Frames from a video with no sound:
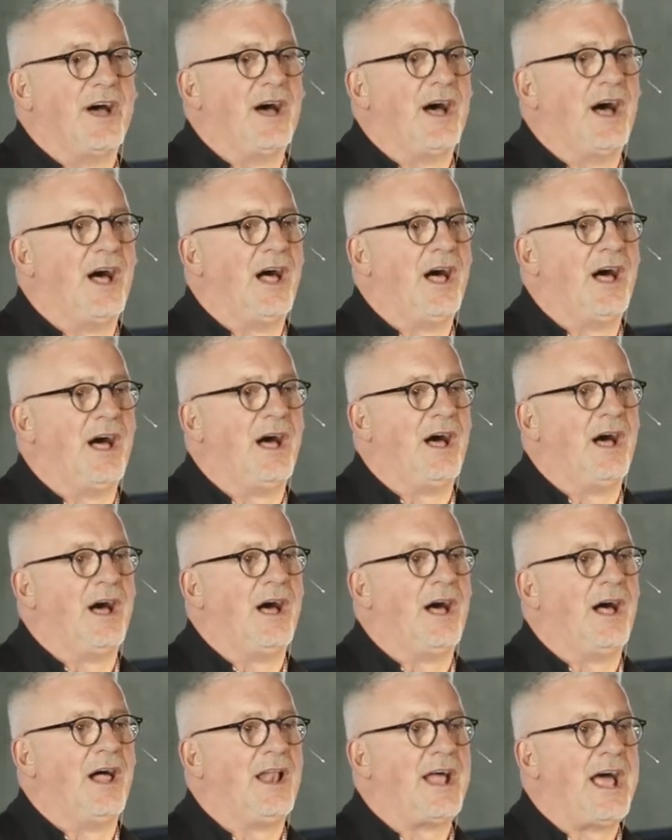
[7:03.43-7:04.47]

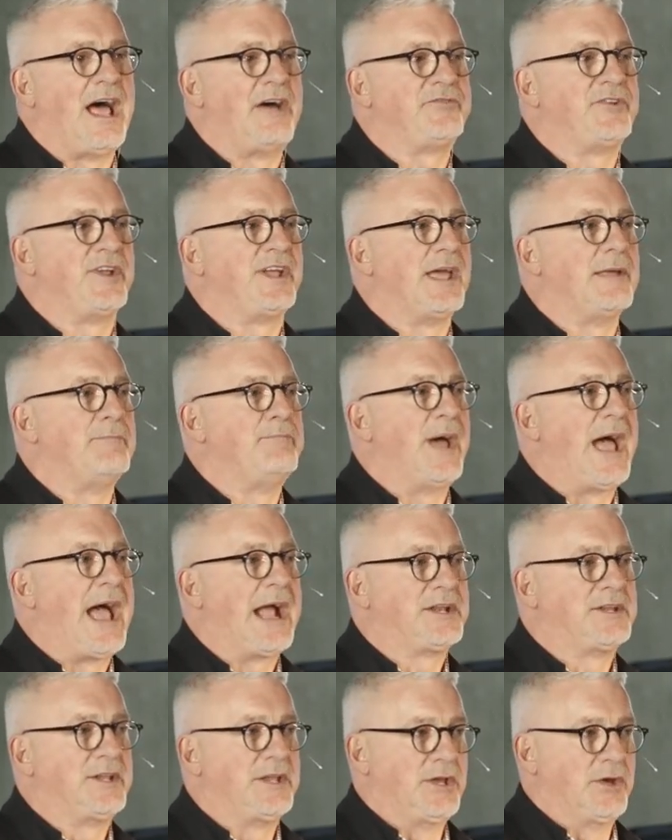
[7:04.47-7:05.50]
I'll have to get
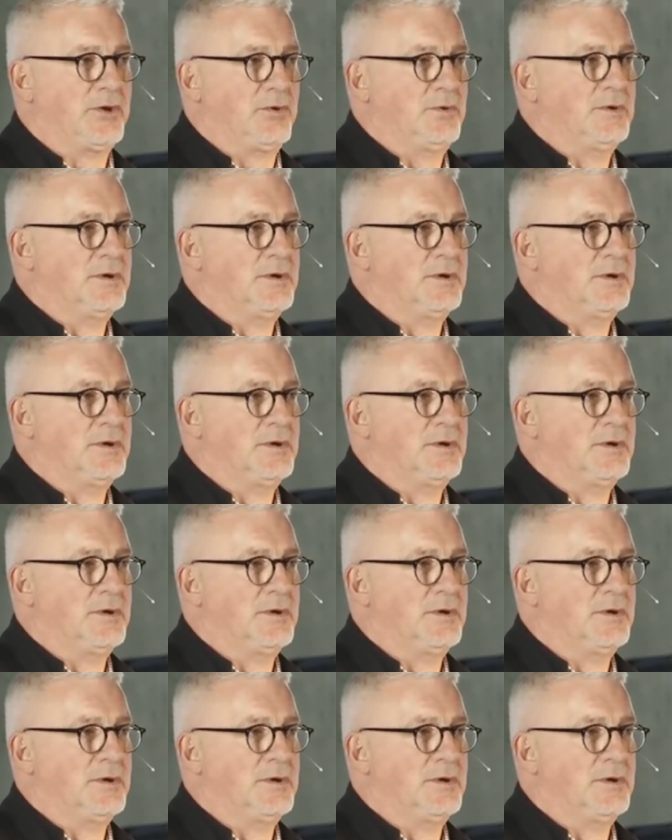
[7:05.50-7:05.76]
back to you.